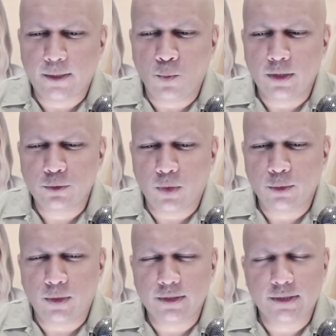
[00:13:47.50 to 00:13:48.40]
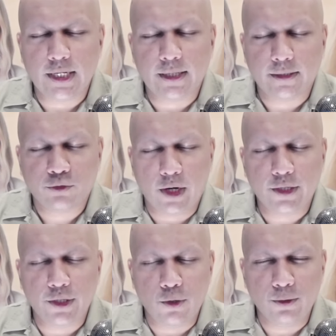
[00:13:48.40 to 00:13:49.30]
was one of the ones he tried
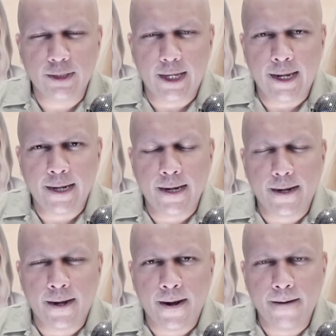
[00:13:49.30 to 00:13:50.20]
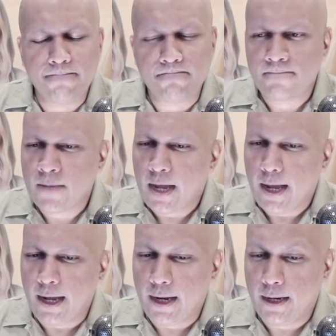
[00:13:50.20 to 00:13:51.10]
to use in um,
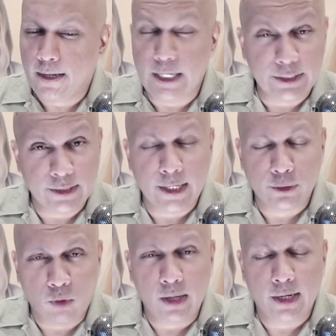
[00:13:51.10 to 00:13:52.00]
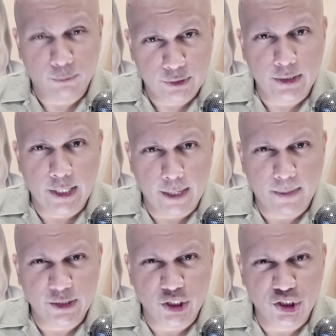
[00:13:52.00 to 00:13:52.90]
in D C as well, and it was denied
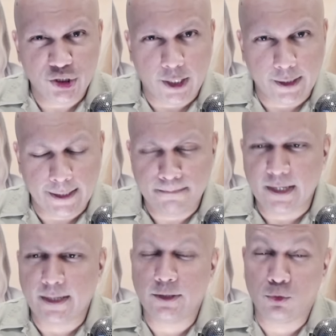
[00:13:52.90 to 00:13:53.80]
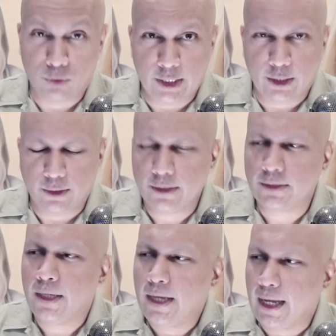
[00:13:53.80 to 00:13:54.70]
by Judge Chutkin because it's ridiculous.
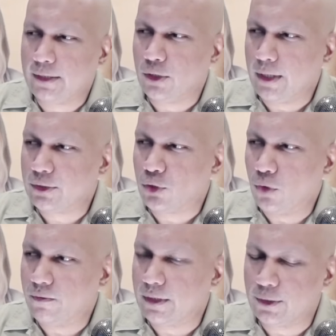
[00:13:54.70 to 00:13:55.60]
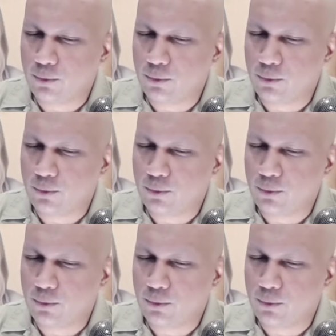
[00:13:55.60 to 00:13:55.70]
And so let's go over this